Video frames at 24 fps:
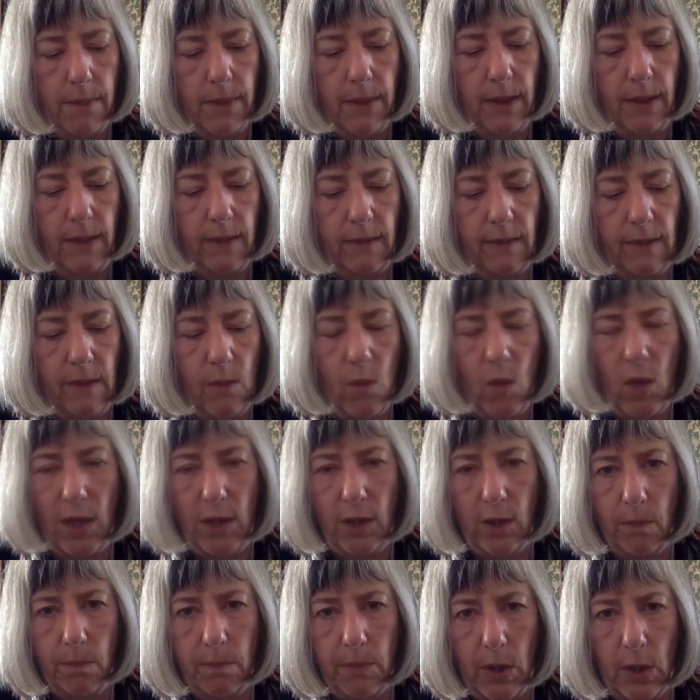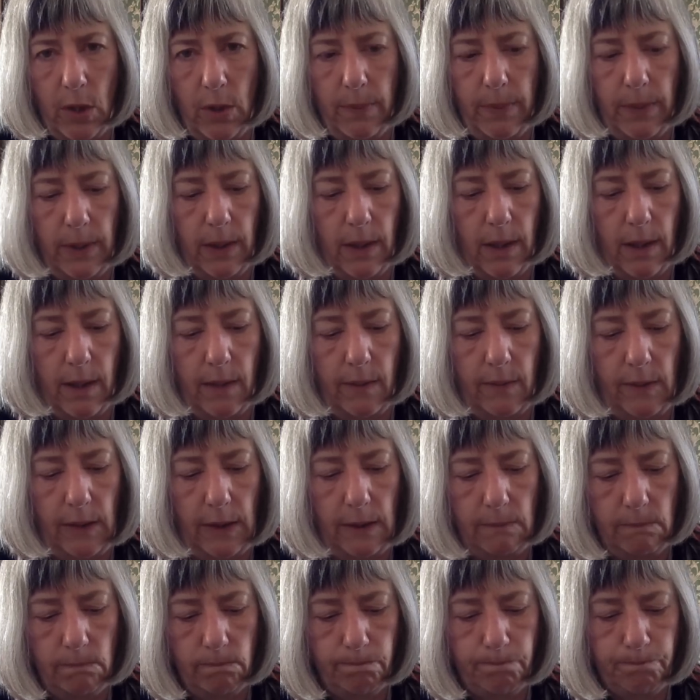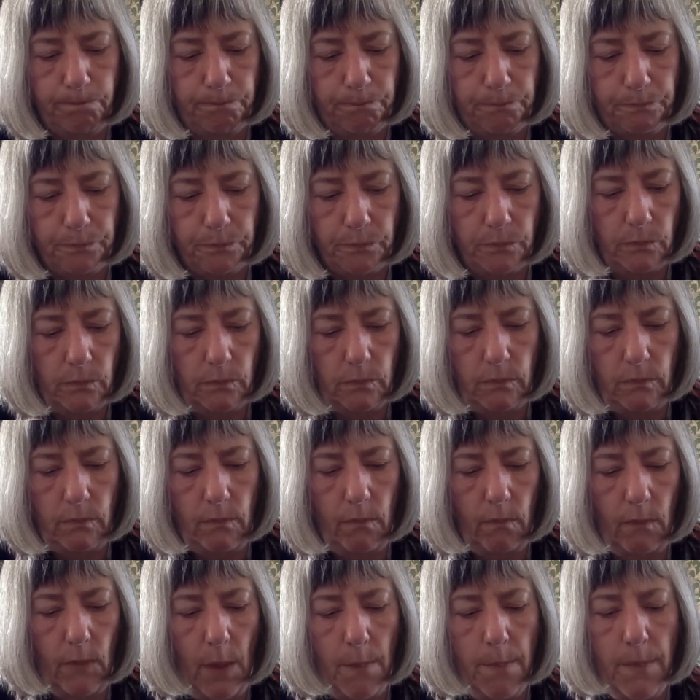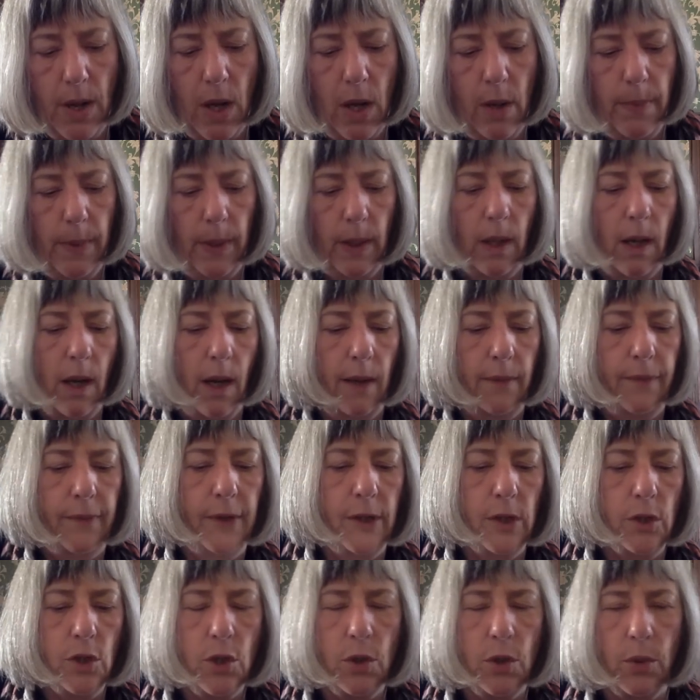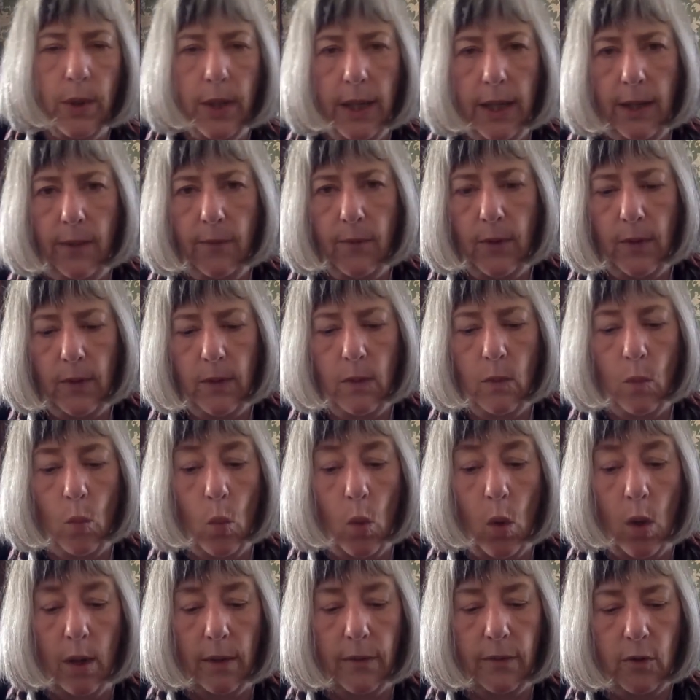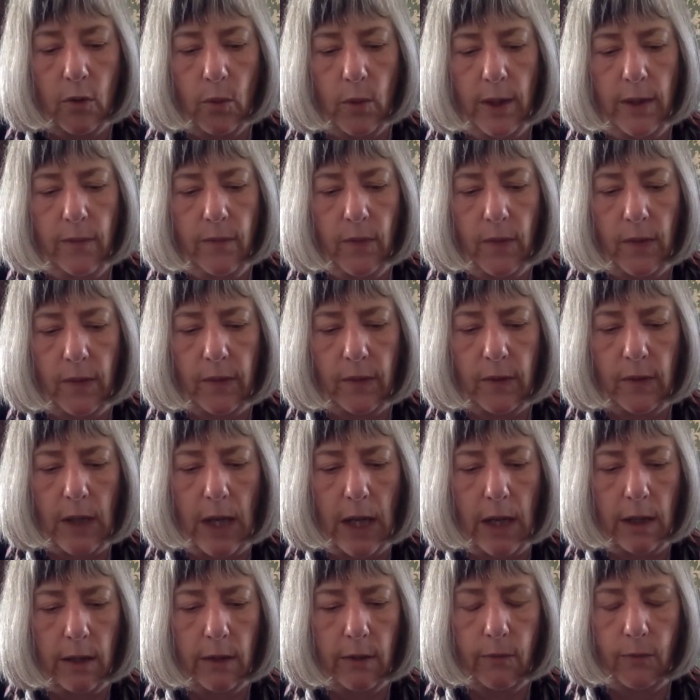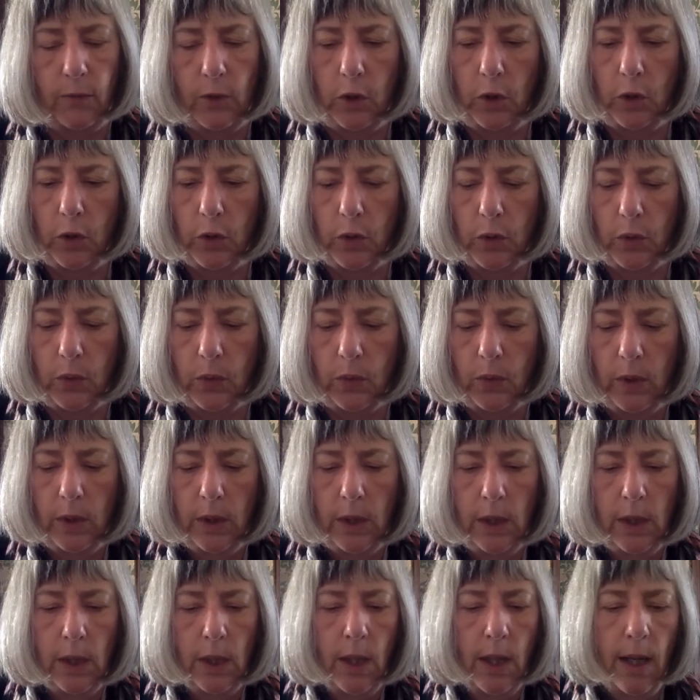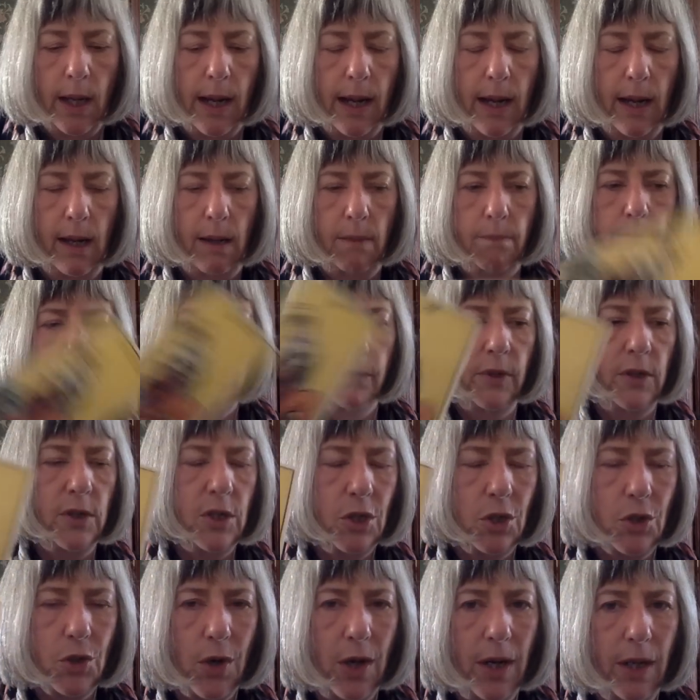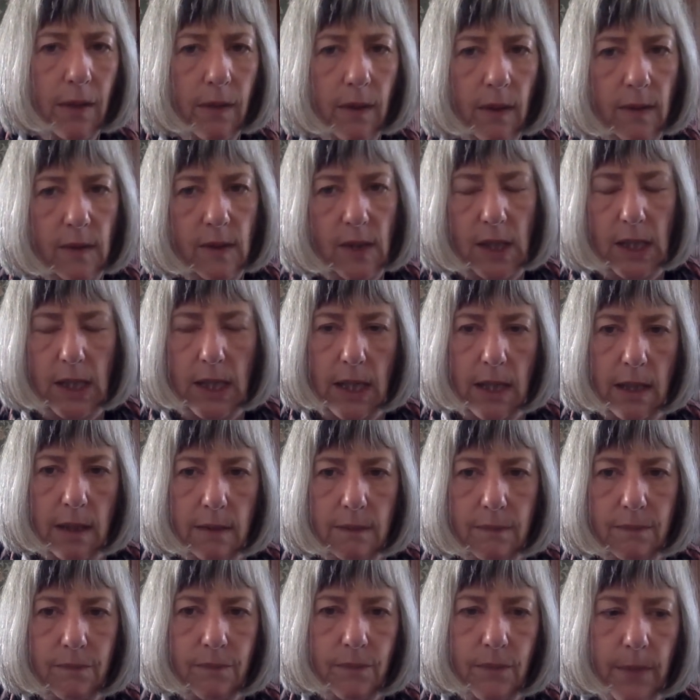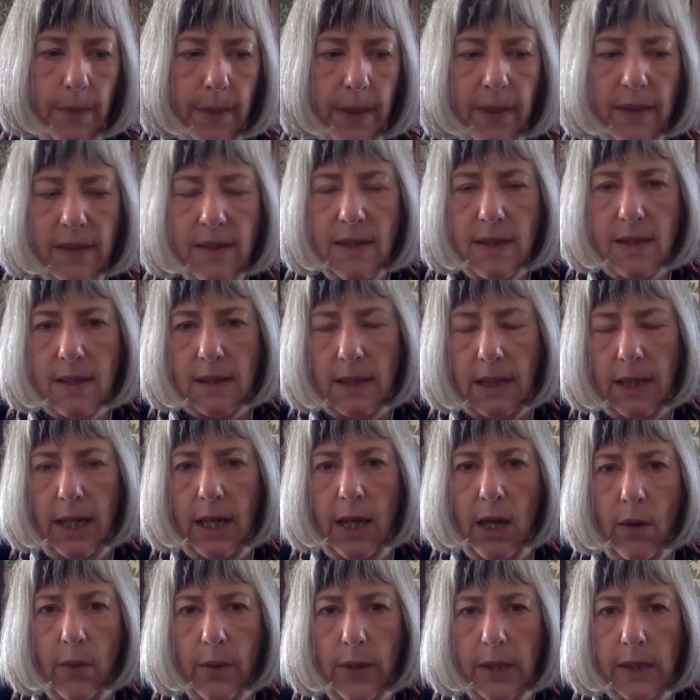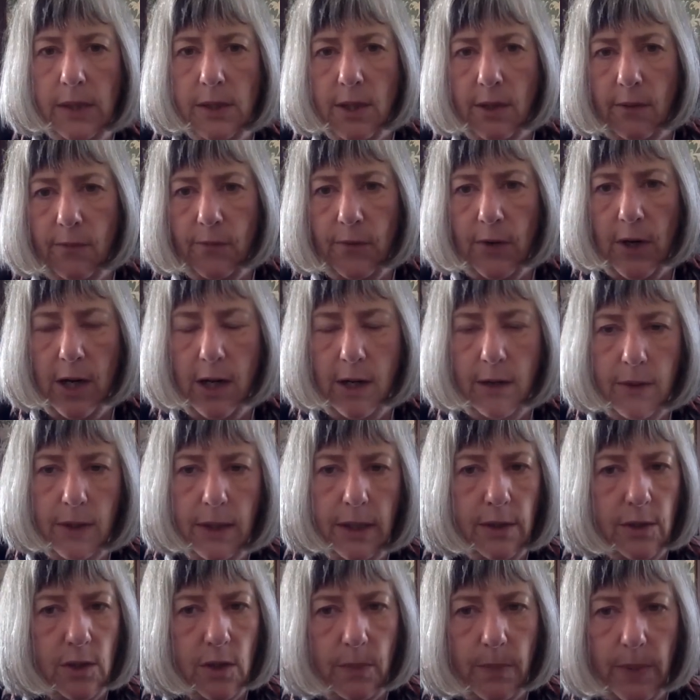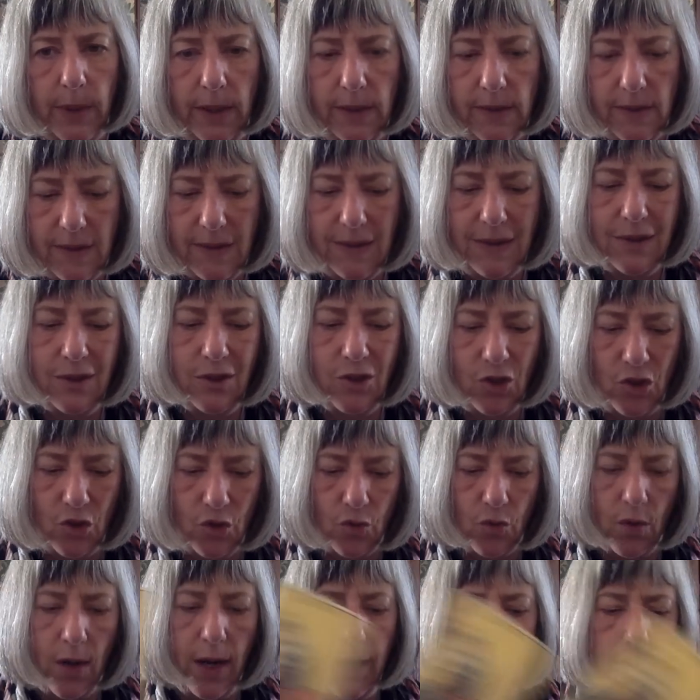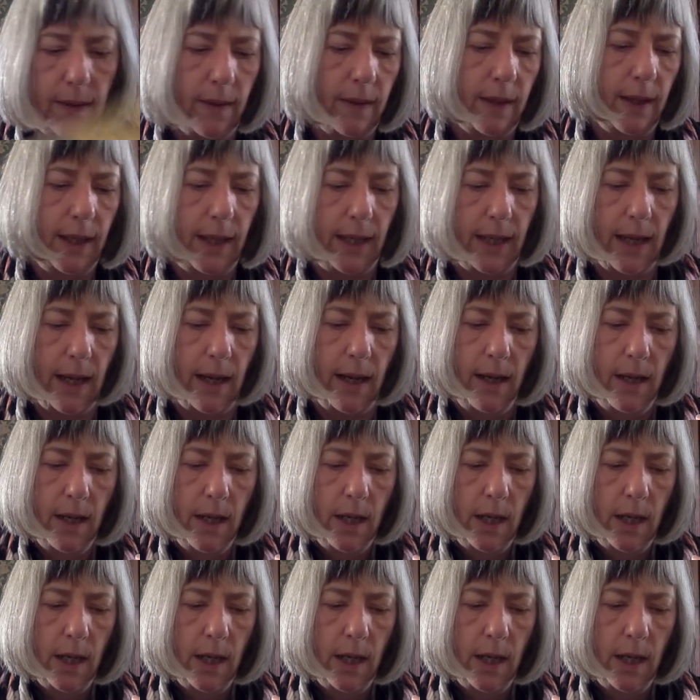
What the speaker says: In some way, you're mobilizing to even what? To even the scales for you. The strength is here. I mean, this is Leo energy, fire energy, but it's the strength here.